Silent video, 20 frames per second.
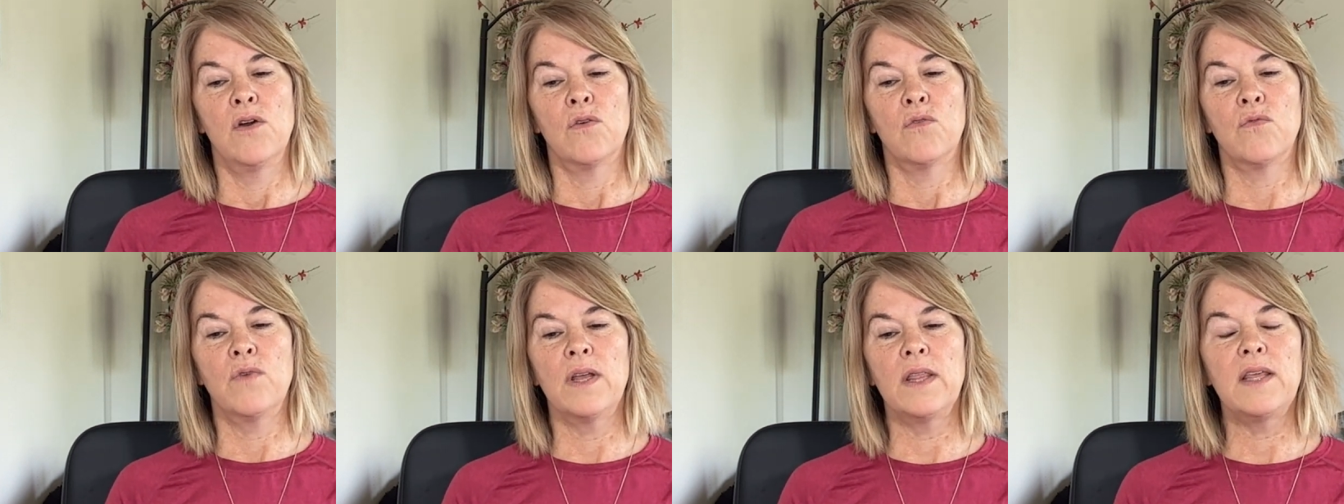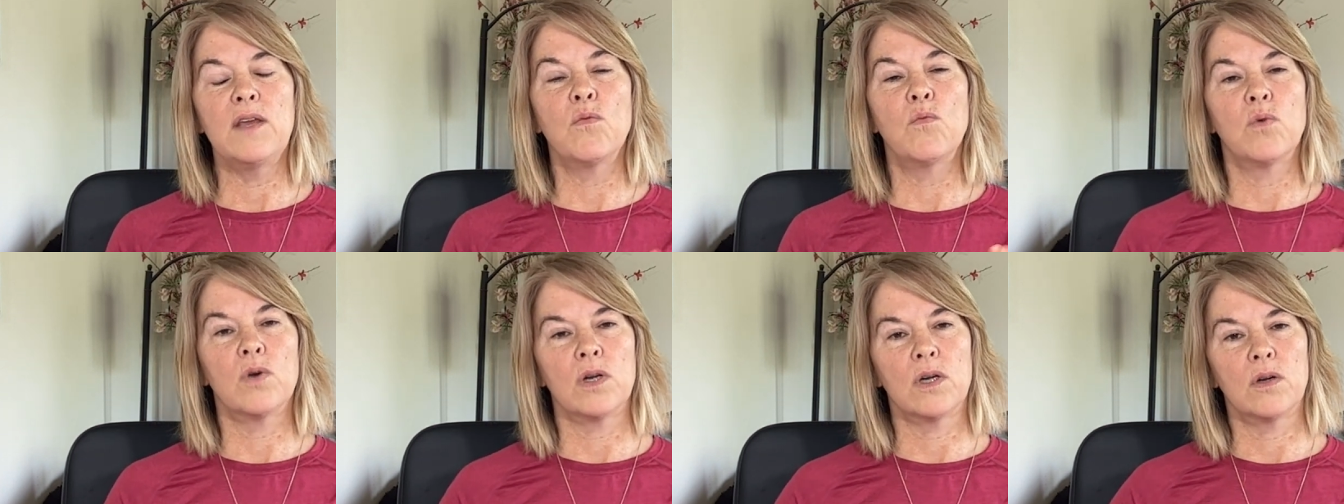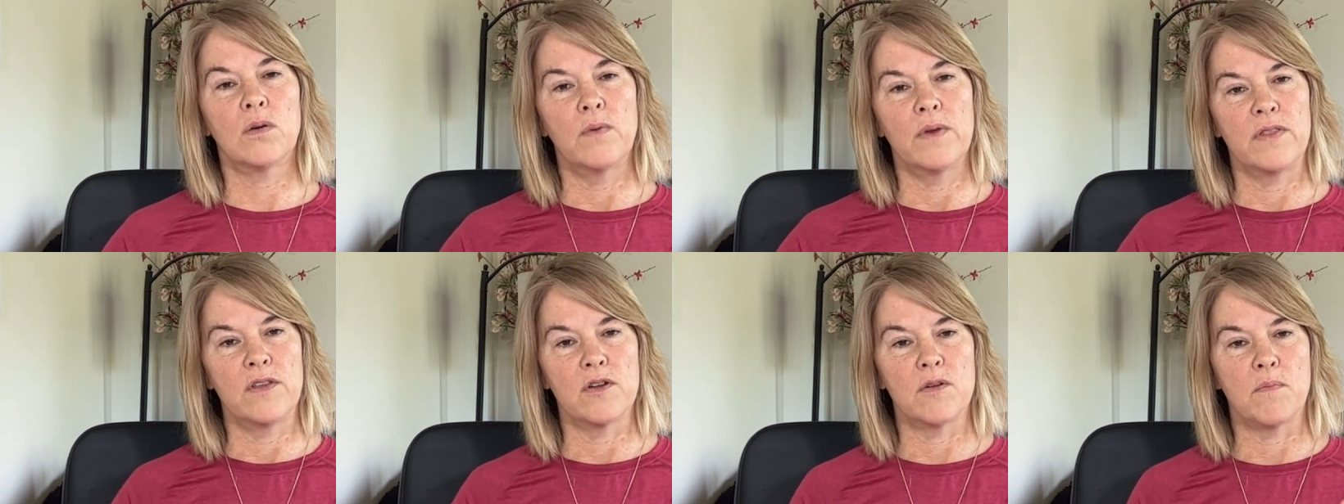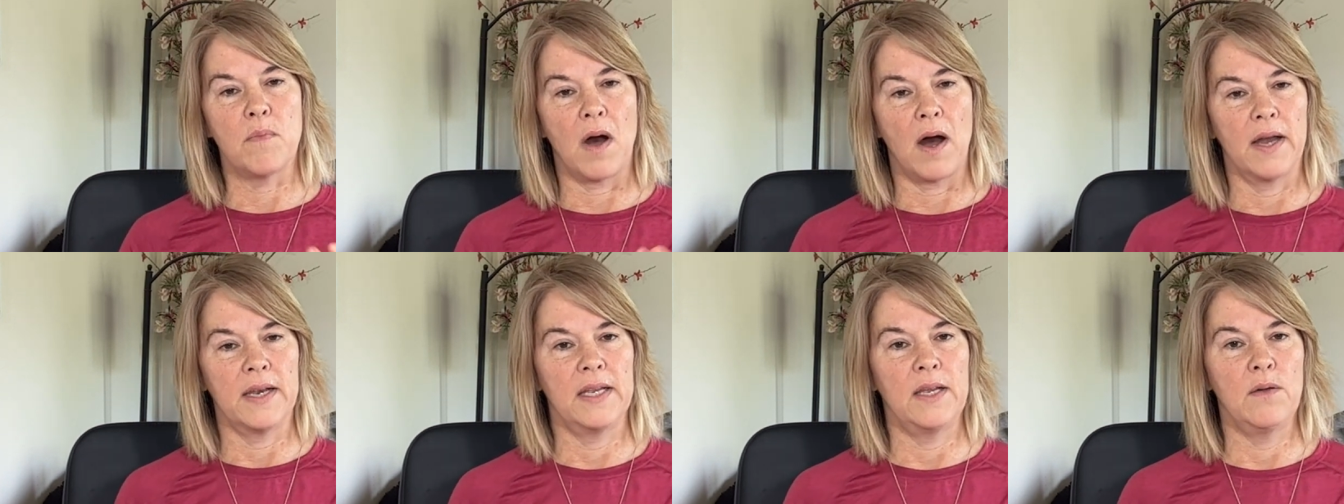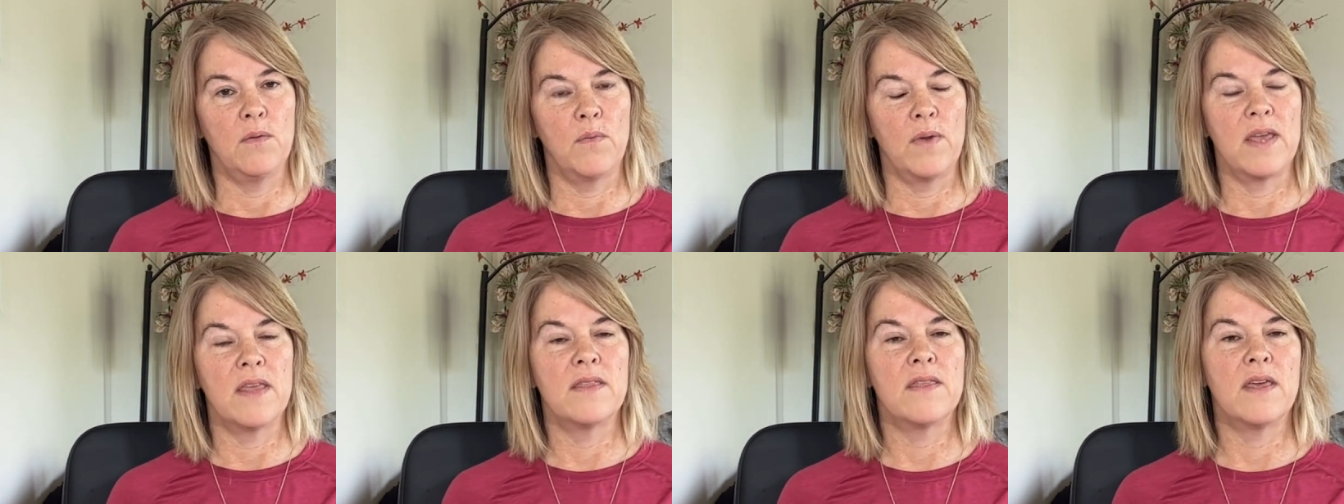really work with your body
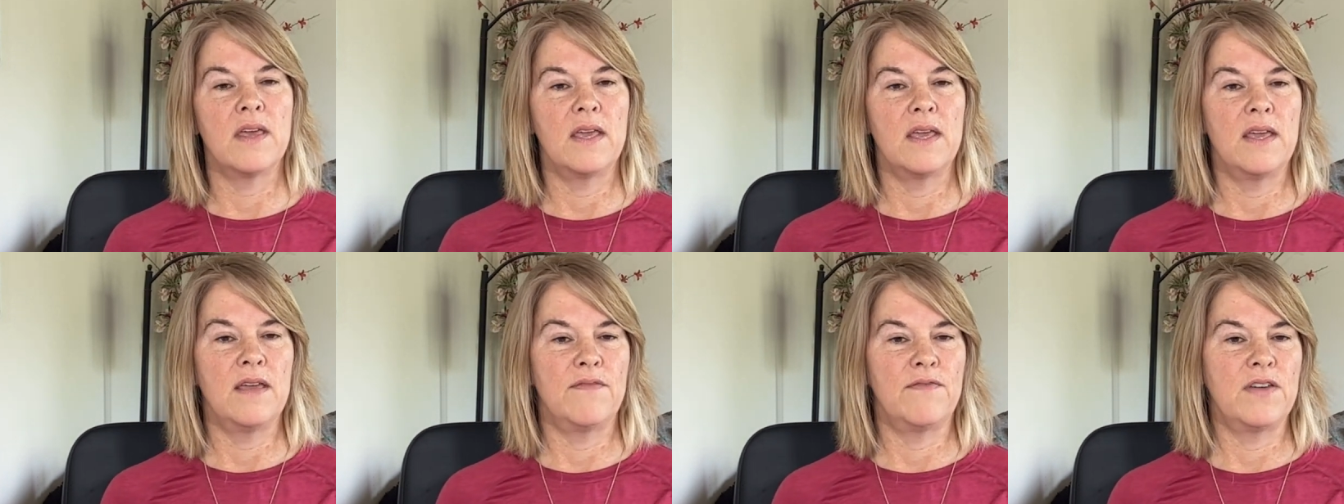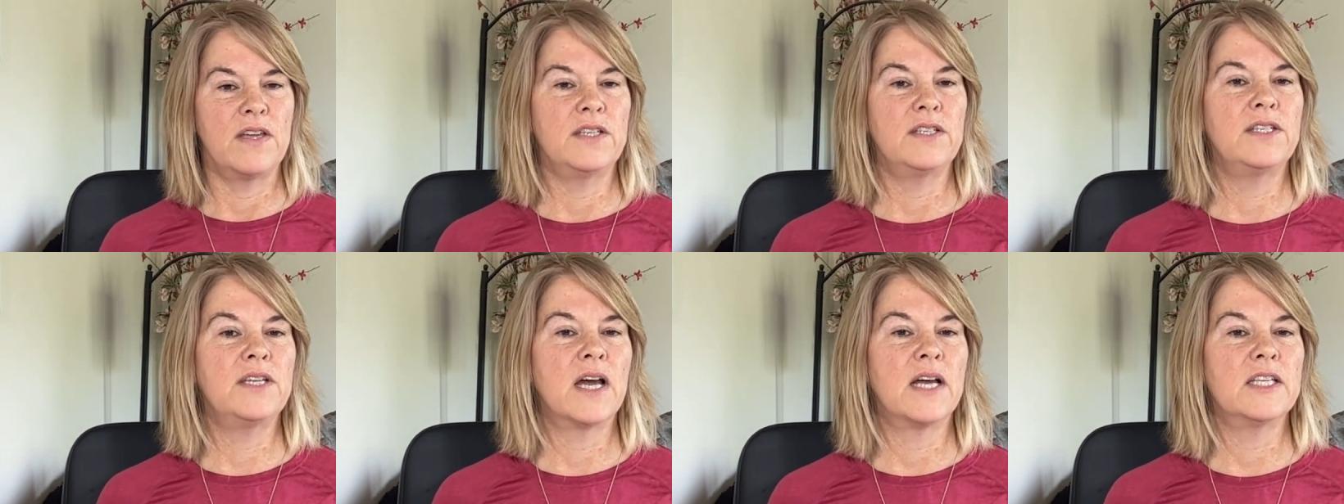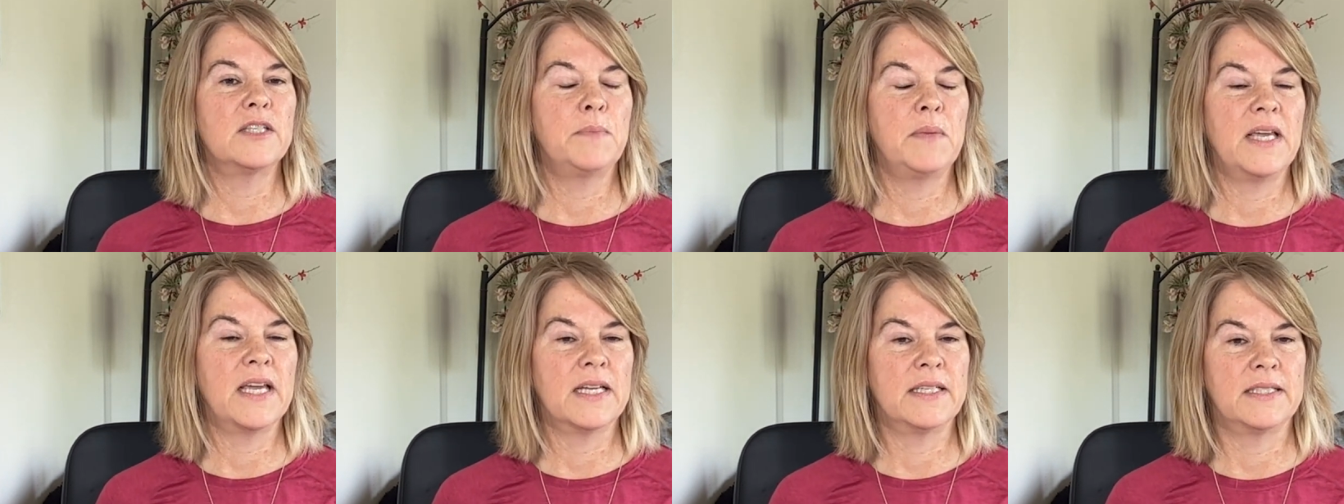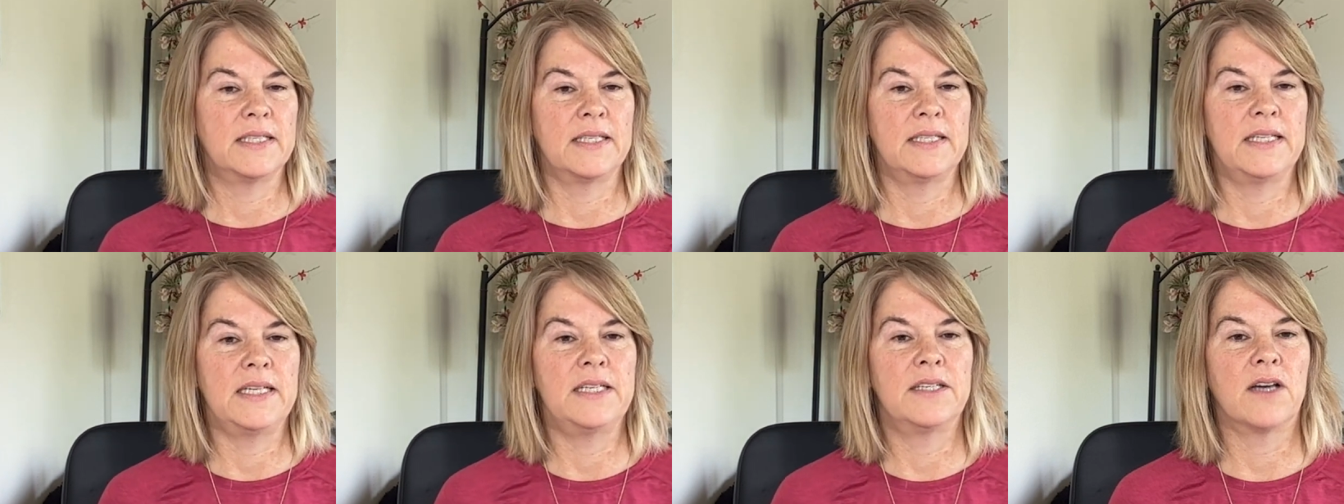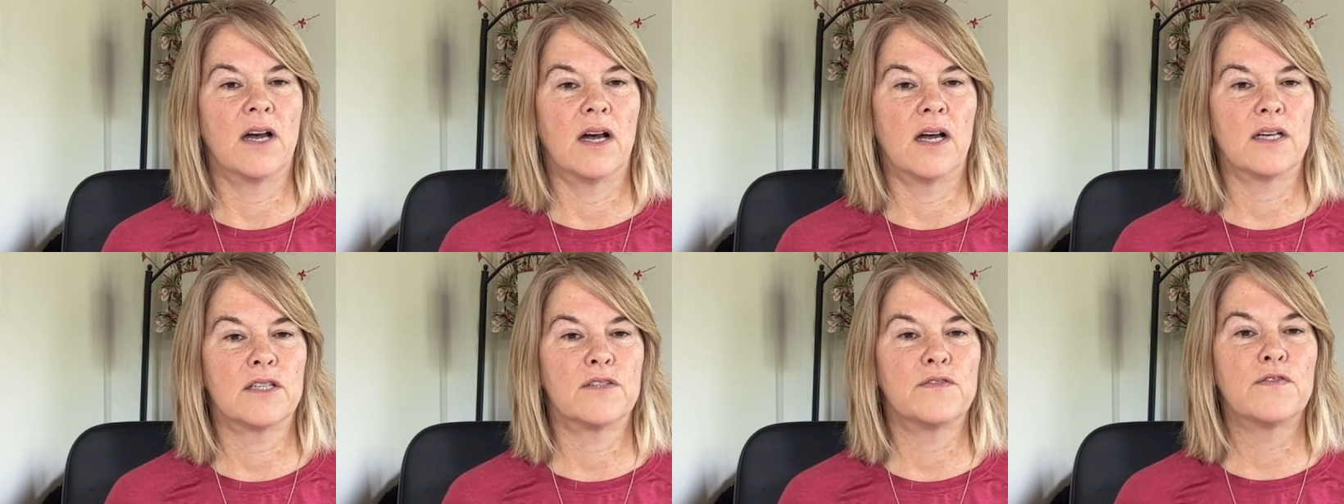with if it does begin to
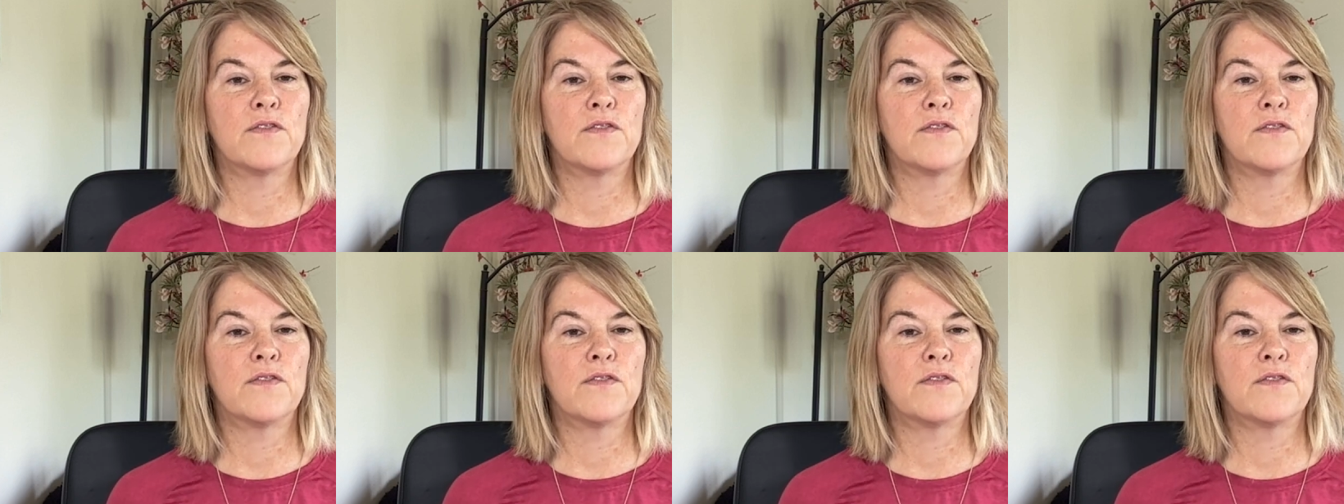detox.